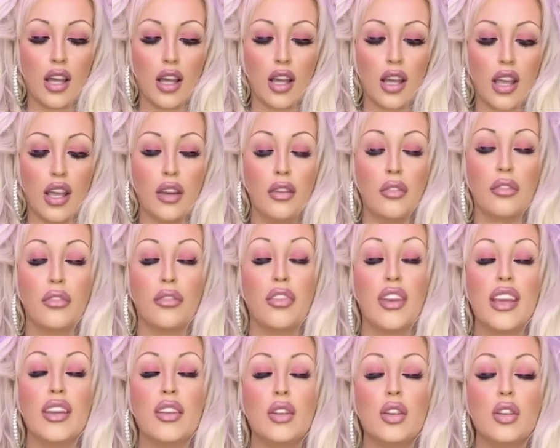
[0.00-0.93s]
it
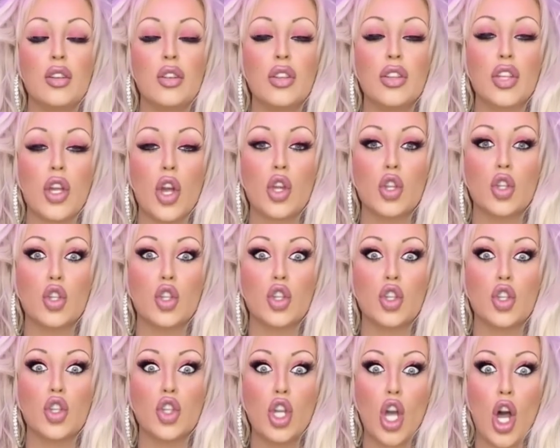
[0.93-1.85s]
feels
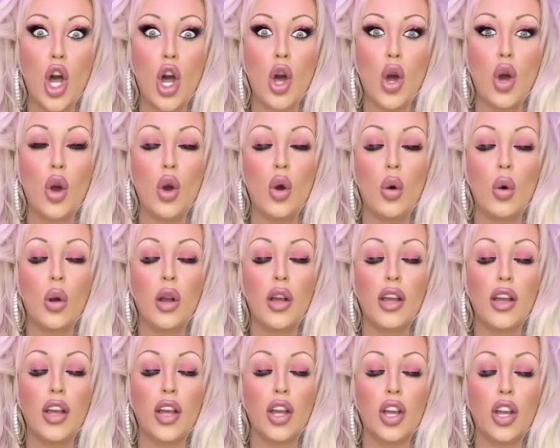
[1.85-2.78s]
so
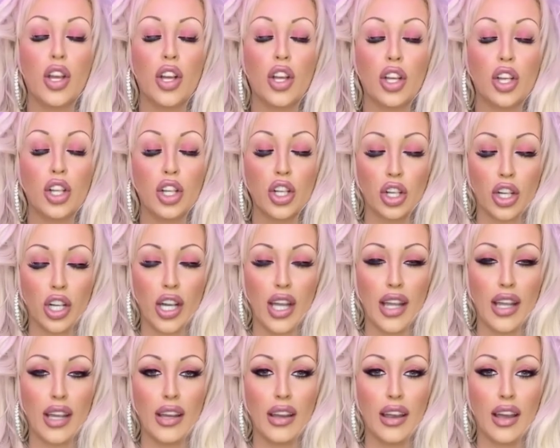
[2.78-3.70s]

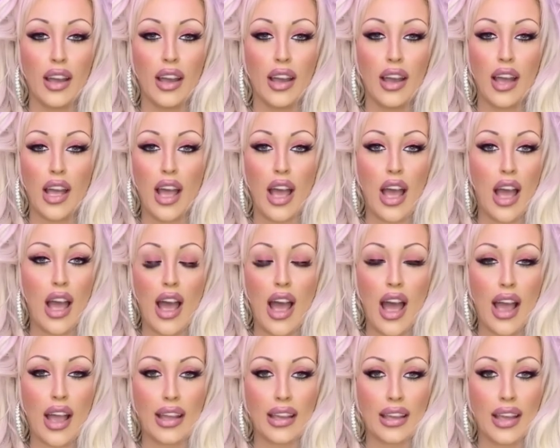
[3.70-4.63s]
good.
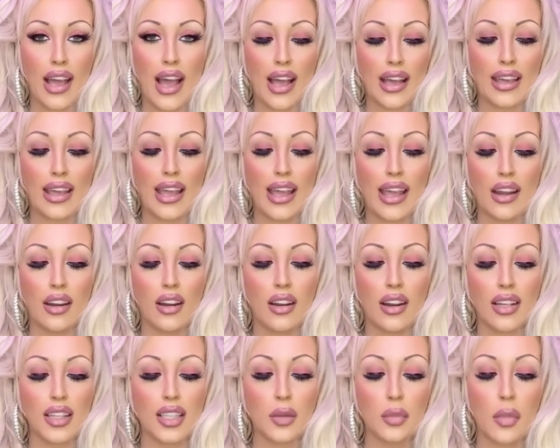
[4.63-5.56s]
I cannot
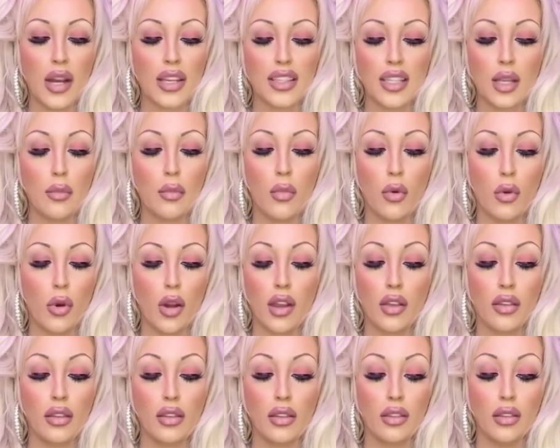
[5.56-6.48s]
express it
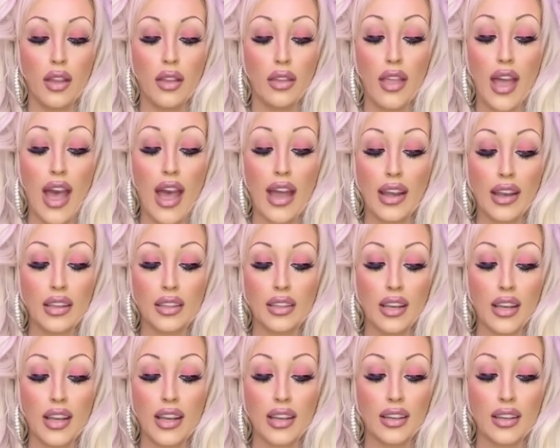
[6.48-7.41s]
more than that.
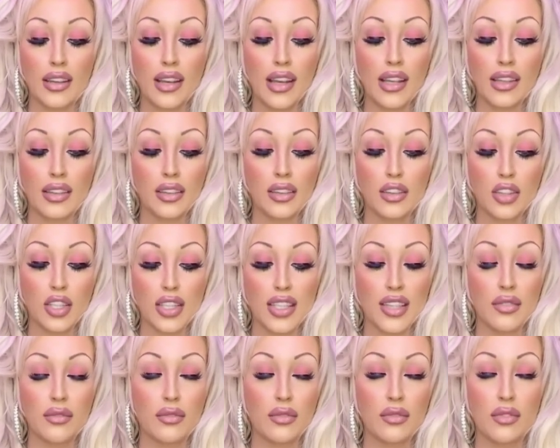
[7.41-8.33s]
It
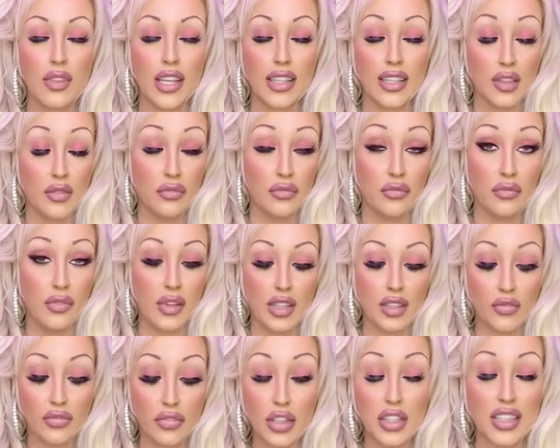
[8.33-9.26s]

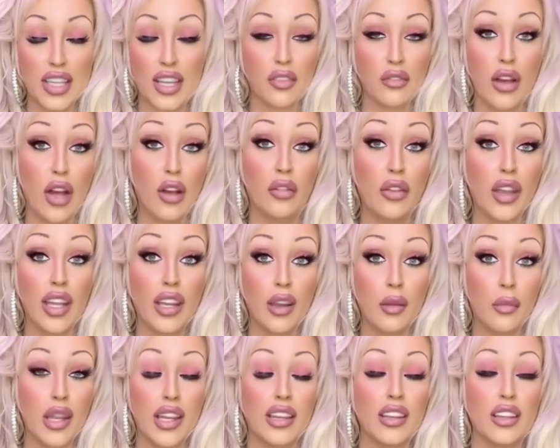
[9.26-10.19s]
feels like velvet. I
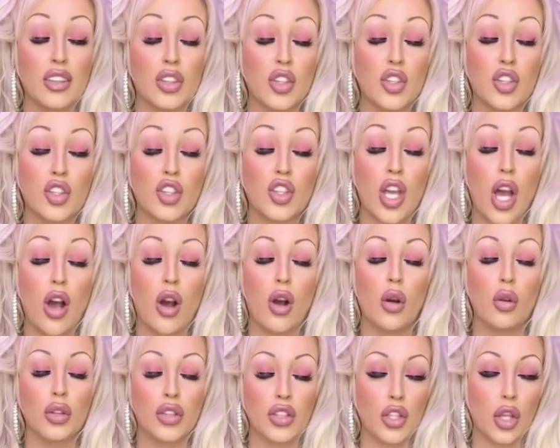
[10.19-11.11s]
mean, it is
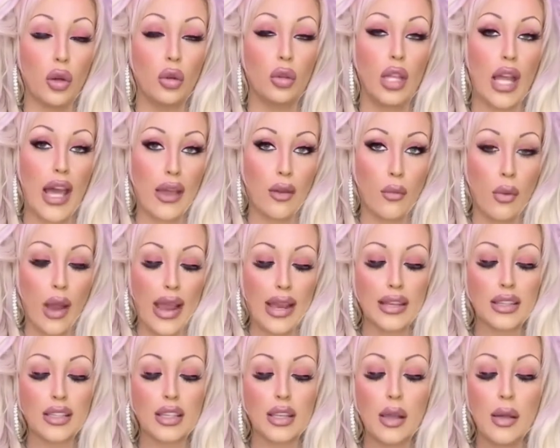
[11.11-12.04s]
so
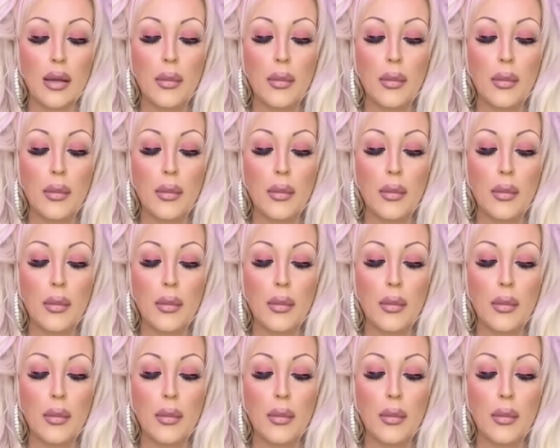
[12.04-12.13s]
lightweight.